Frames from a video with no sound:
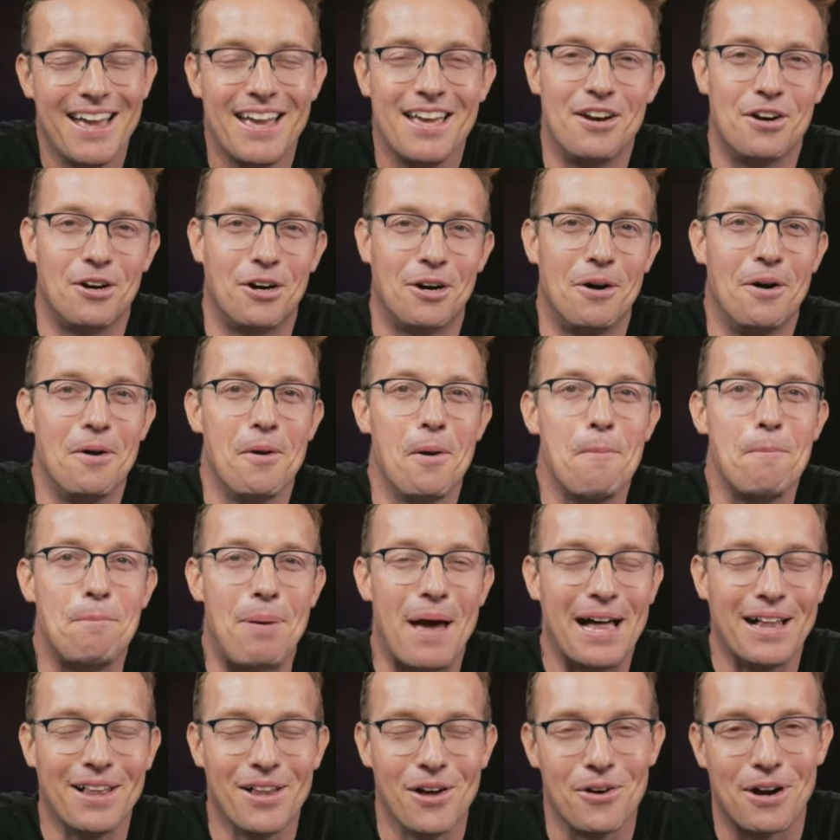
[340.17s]
in her
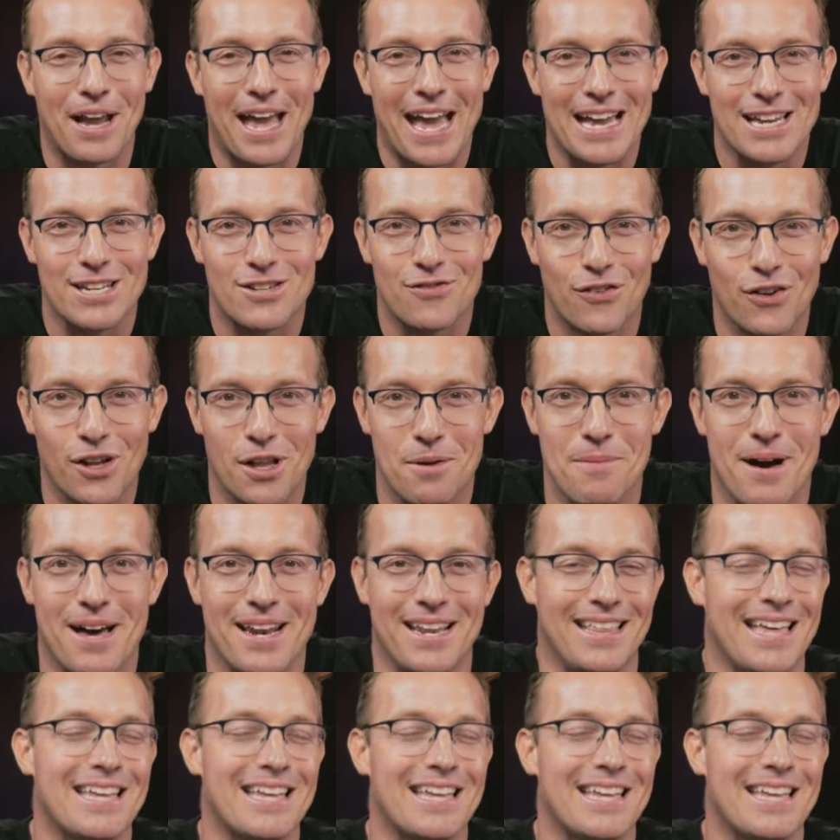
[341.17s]
pillowcase full of money.